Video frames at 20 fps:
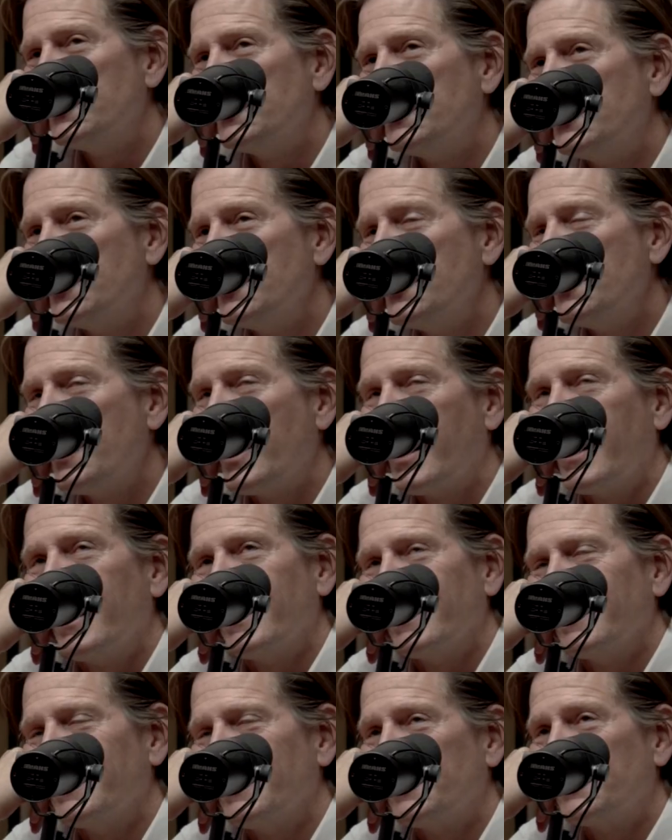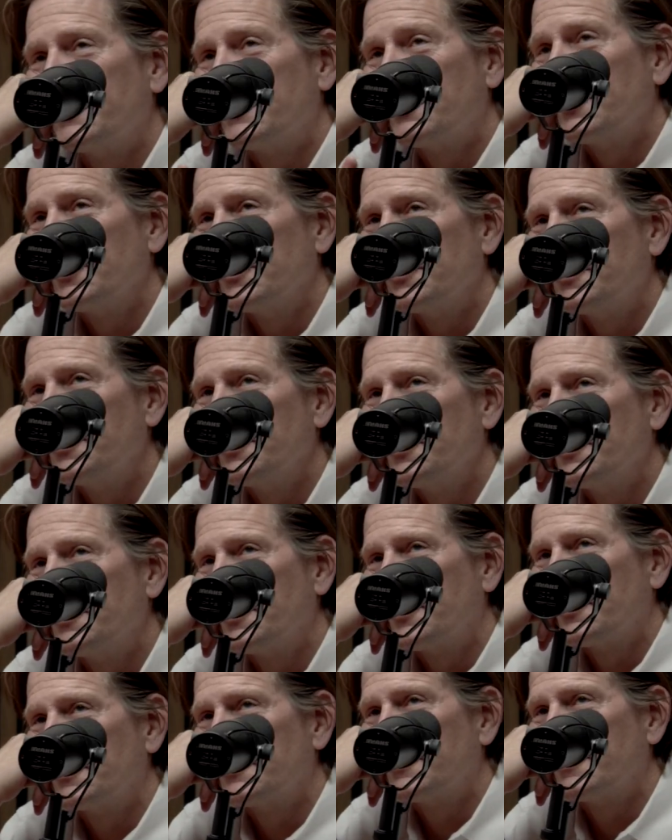do you uh, two two
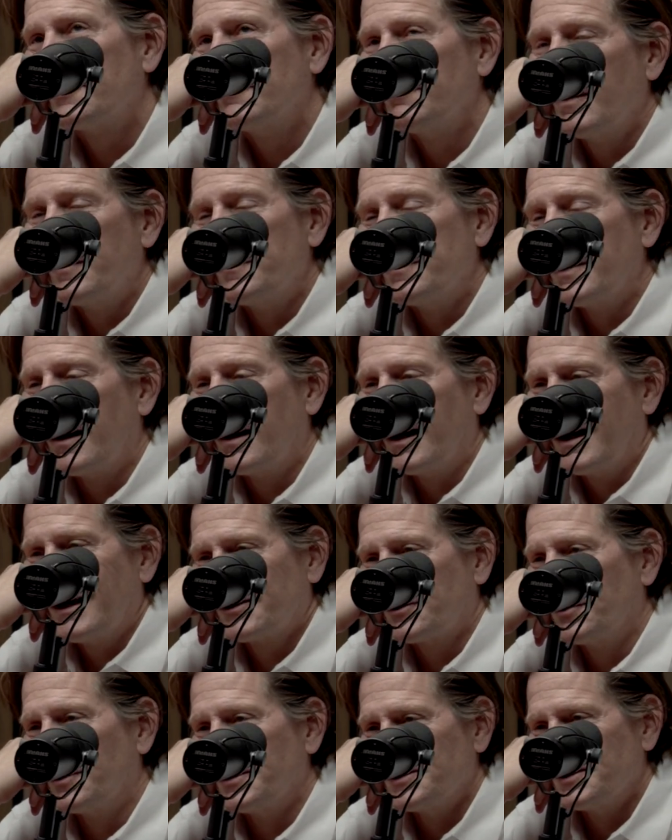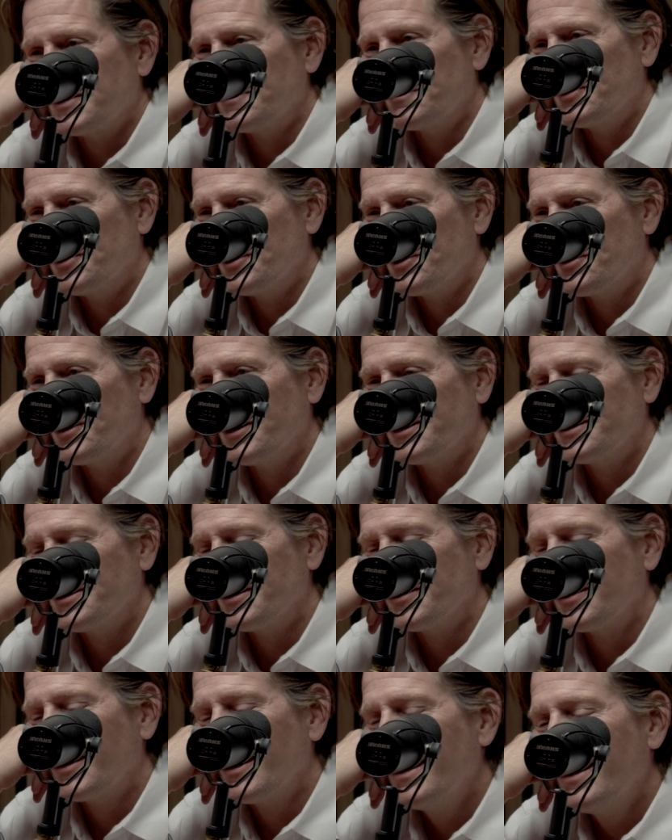maybe not last questions, but two
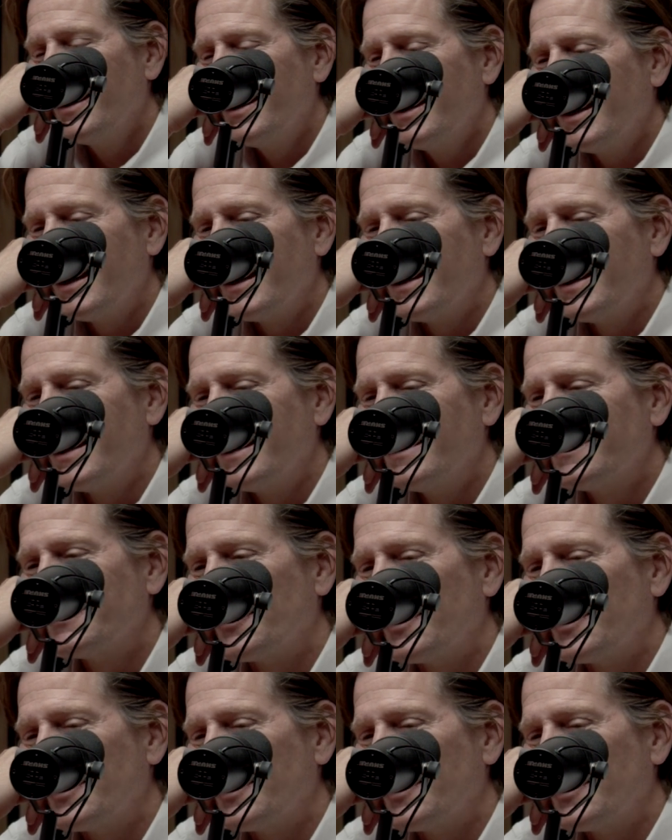questions. Is there